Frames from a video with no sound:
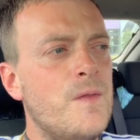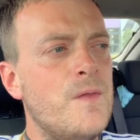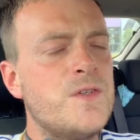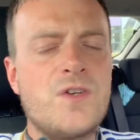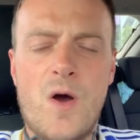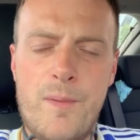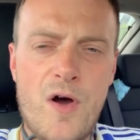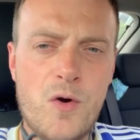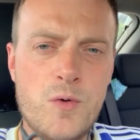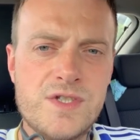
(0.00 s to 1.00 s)
Scott
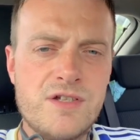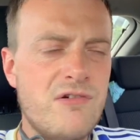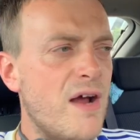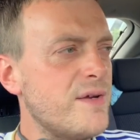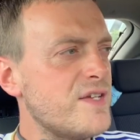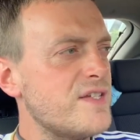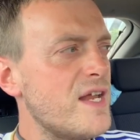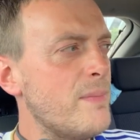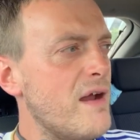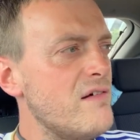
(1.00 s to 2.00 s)
Parker was at the ground yesterday,
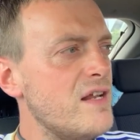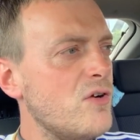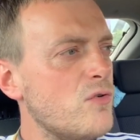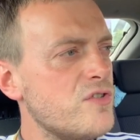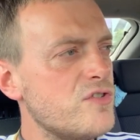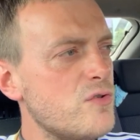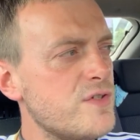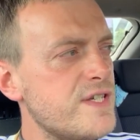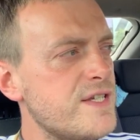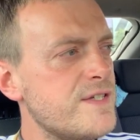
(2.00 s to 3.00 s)
apparently, according to
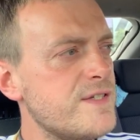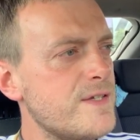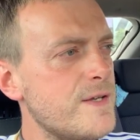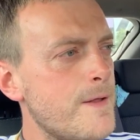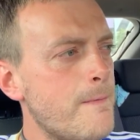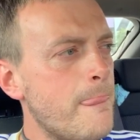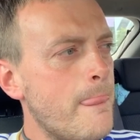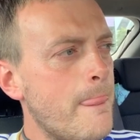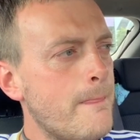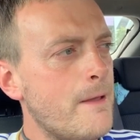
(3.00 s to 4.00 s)
sources,
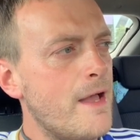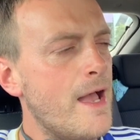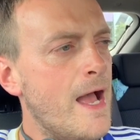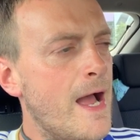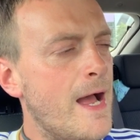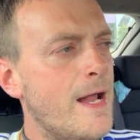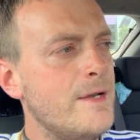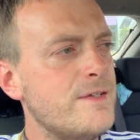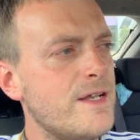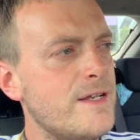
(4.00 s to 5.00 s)

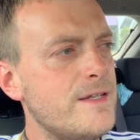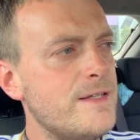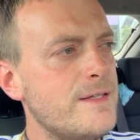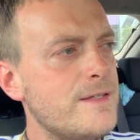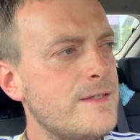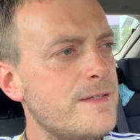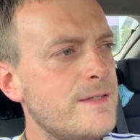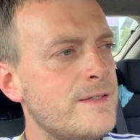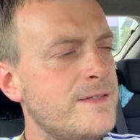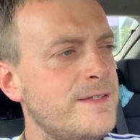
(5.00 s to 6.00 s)
and
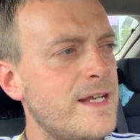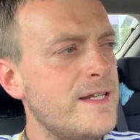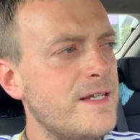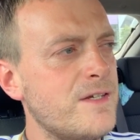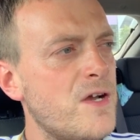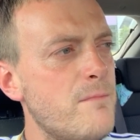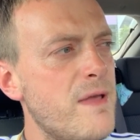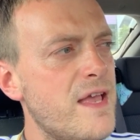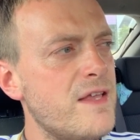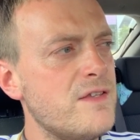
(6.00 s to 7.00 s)
didn't
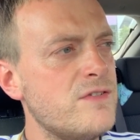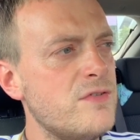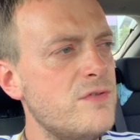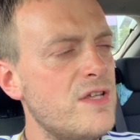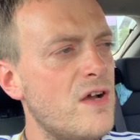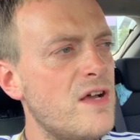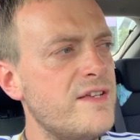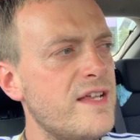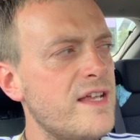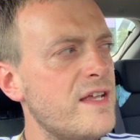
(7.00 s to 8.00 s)
commit to the
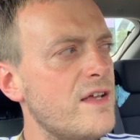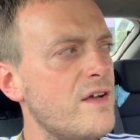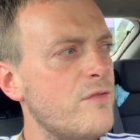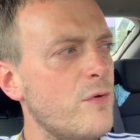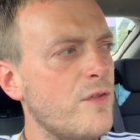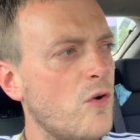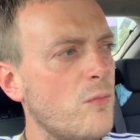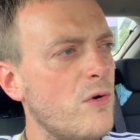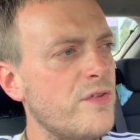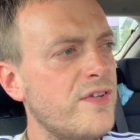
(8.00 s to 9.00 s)
idea of what the club
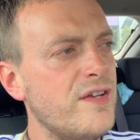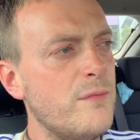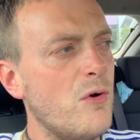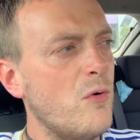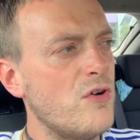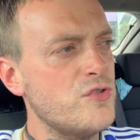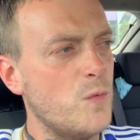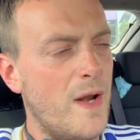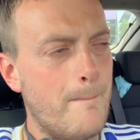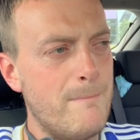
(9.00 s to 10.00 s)
wanted. I'm not quite sure
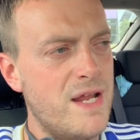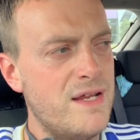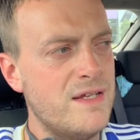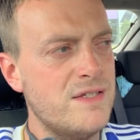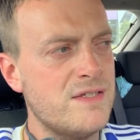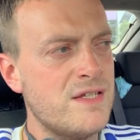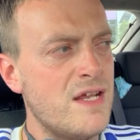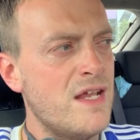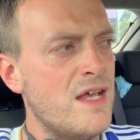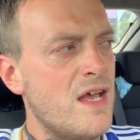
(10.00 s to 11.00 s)
what that means.
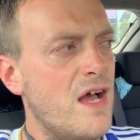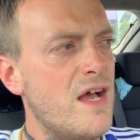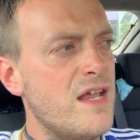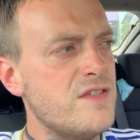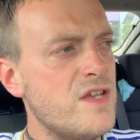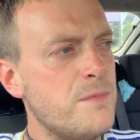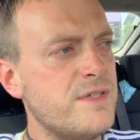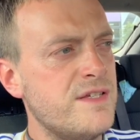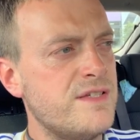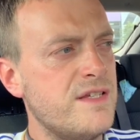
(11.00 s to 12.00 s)
I interpret
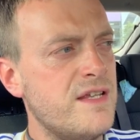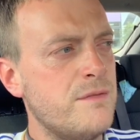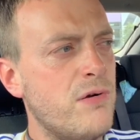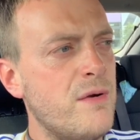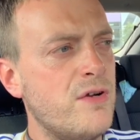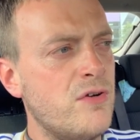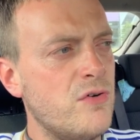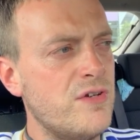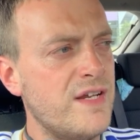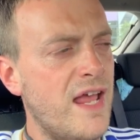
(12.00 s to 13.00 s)
it as that he probably
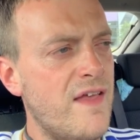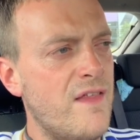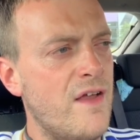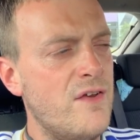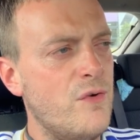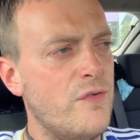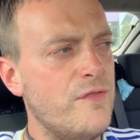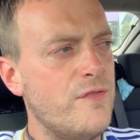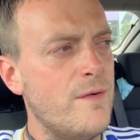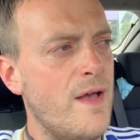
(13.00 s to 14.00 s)
couldn't get enough